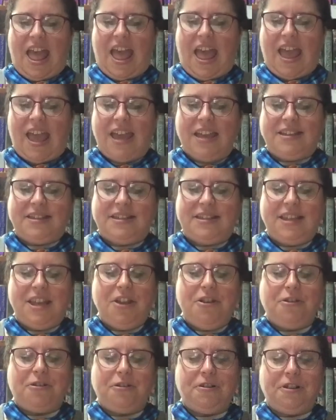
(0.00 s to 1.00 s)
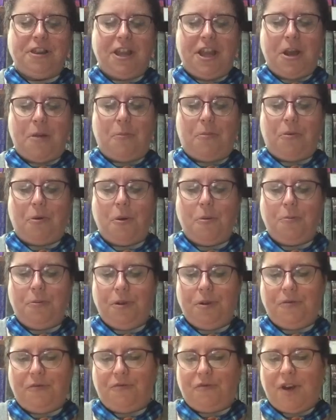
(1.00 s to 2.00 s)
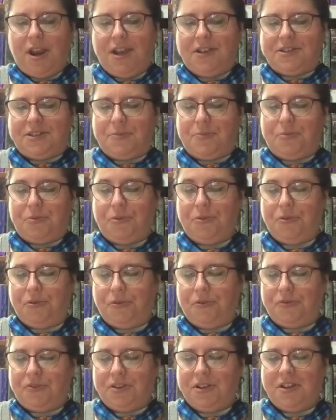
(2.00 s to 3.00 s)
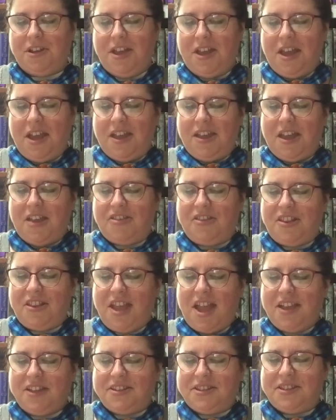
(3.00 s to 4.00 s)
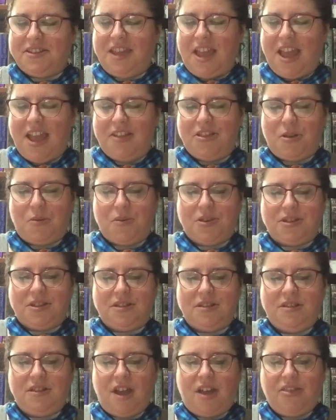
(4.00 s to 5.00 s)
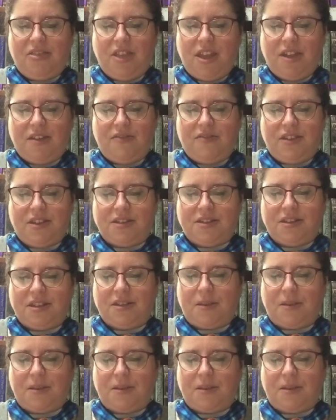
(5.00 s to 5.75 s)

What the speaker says: A singularly appropriate phrase it proved. Yet the next day there was nothing of this in the